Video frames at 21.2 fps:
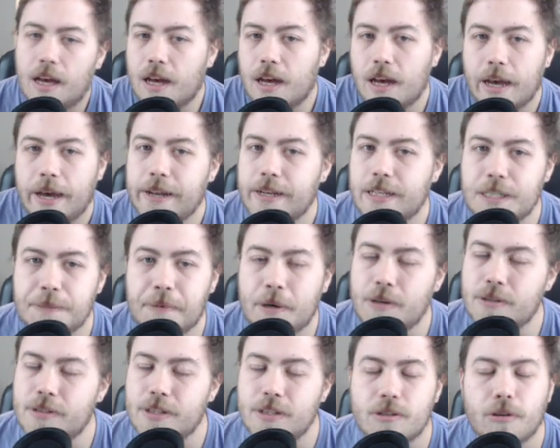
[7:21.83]
Energy
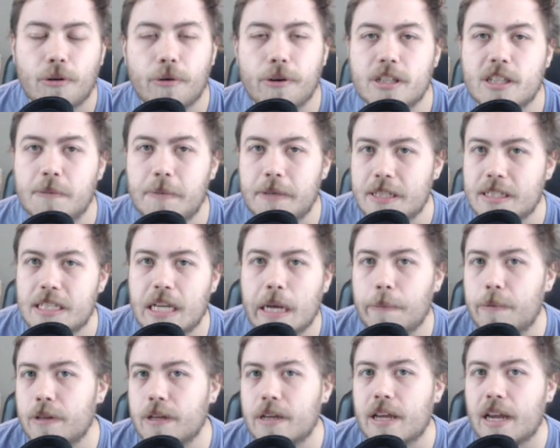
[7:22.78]
Potion's always going to be a
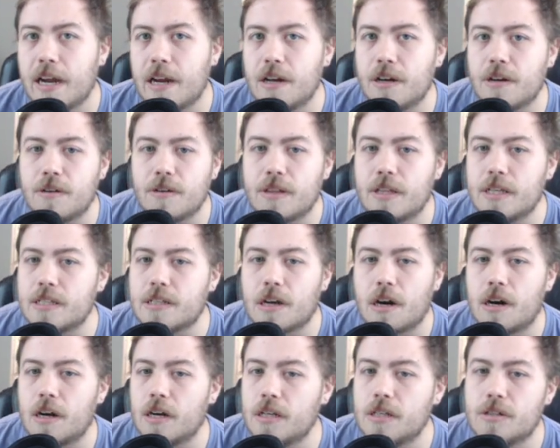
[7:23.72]
staple in Kano. This
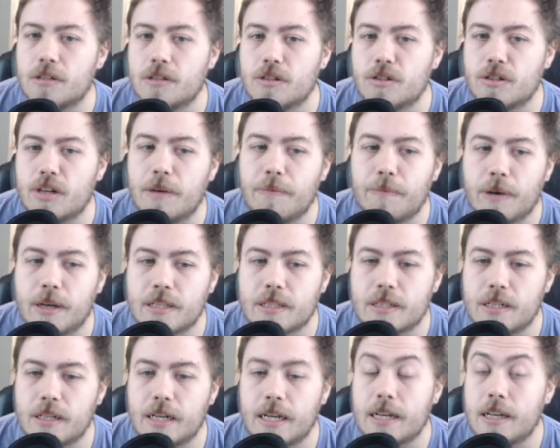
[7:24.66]
card is just straight
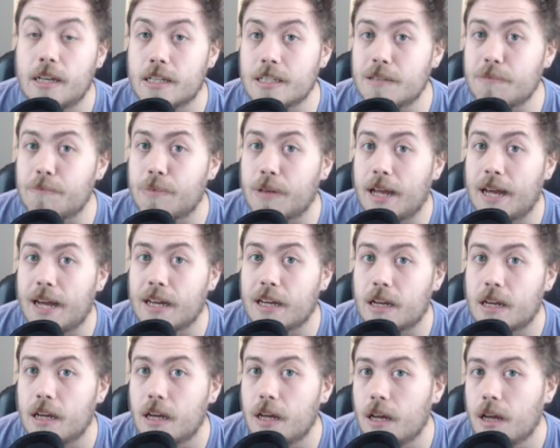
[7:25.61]
busted. It doesn't
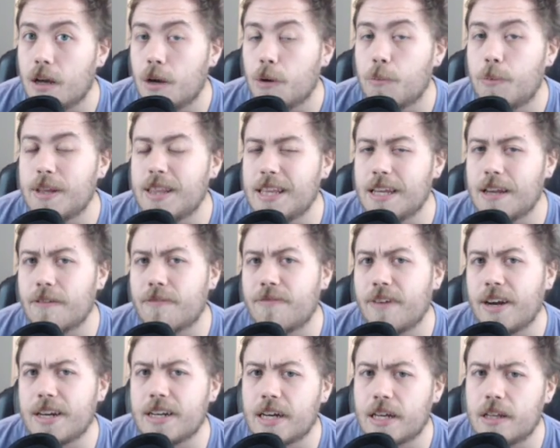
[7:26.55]
block, but the
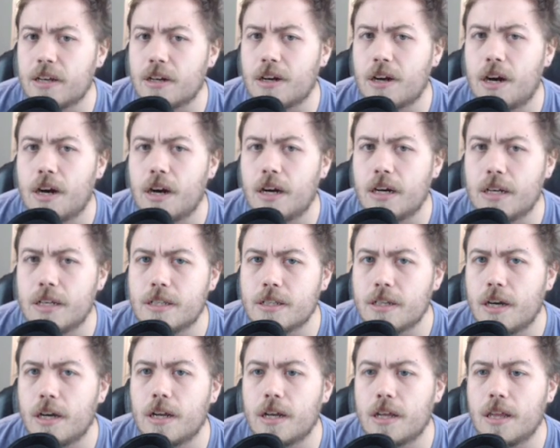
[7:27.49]
effect on the card is
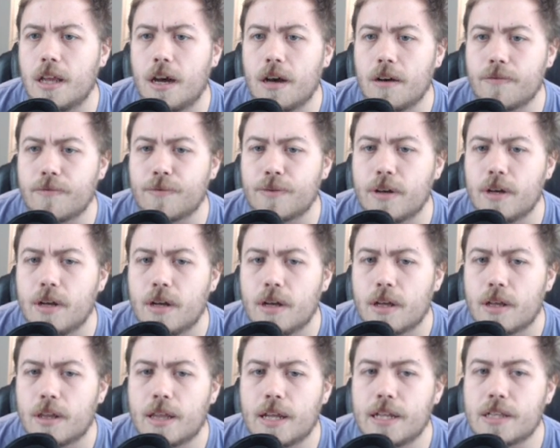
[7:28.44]
good enough
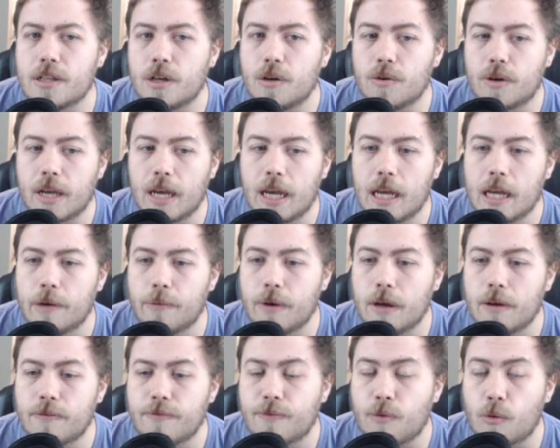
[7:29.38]
that it's okay. We
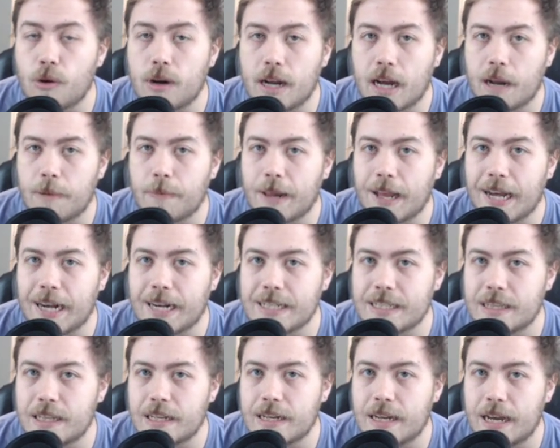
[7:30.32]
have 4 non-blocks
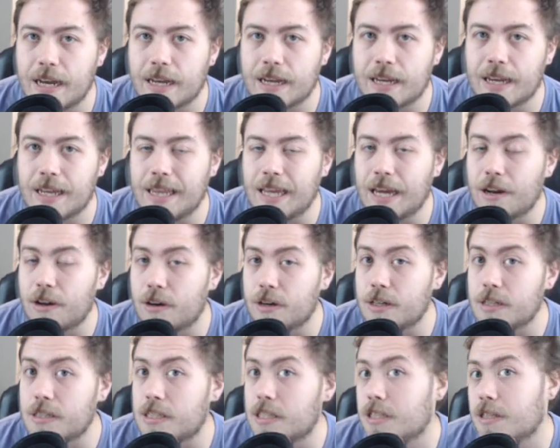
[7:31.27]
in the deck, and that
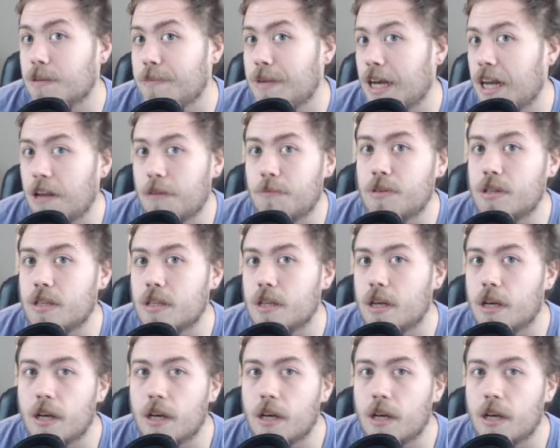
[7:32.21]
hurts sometimes.